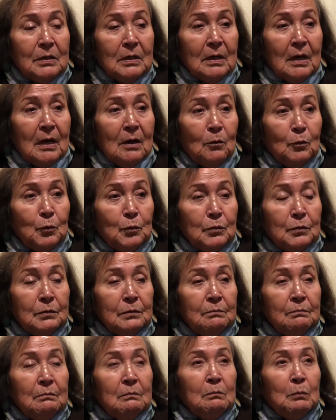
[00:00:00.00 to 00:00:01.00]

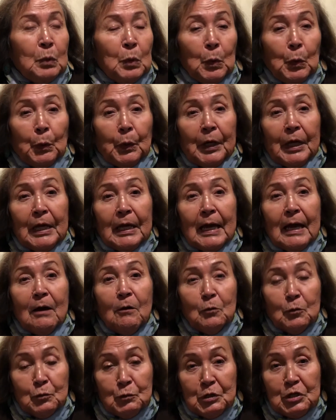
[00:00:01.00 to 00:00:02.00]
outpouring,
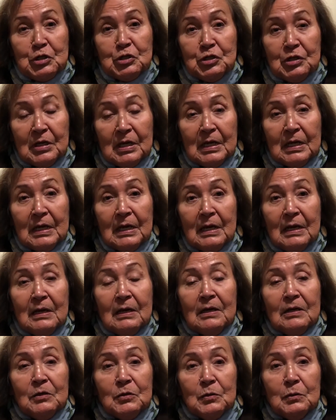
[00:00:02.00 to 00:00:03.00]
outreaching
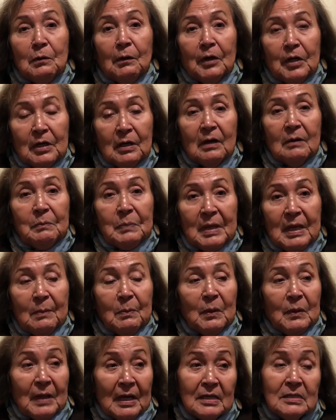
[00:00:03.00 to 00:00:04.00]
to our young people.
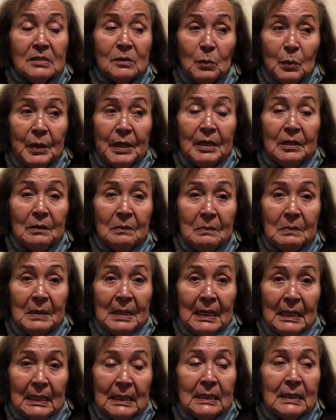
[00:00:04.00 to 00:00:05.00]
That's a way to
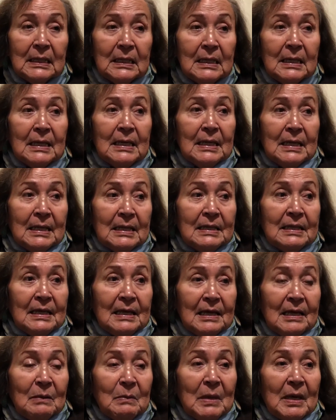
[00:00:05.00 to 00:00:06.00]
meet
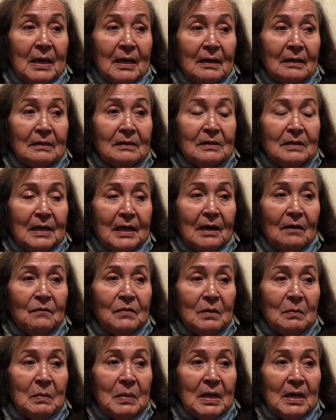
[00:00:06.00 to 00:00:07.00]
them and to have
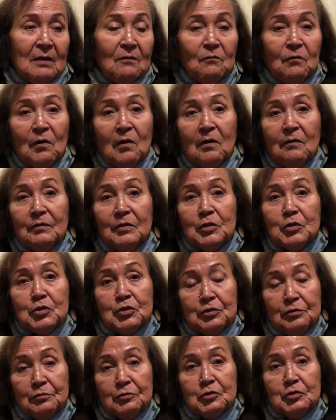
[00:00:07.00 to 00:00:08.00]
them be involved in
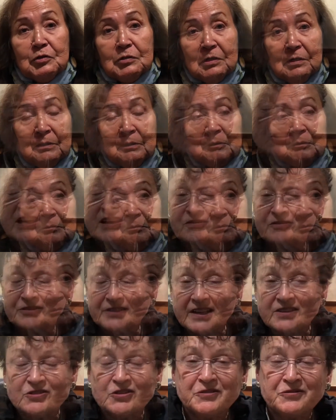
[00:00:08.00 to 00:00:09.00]
church. Jan
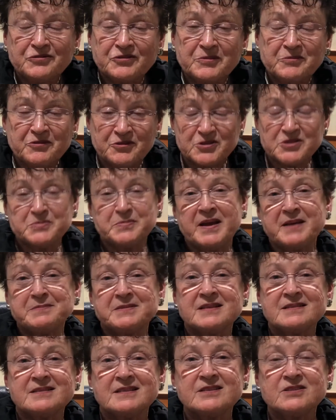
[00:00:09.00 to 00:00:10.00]
Fletcher from First
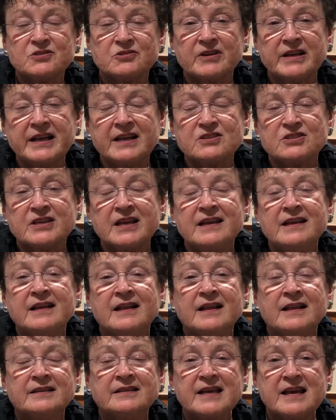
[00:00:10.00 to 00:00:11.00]
Baptist East Greenwich.
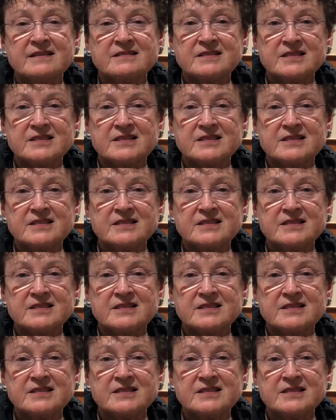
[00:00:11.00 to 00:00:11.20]
Last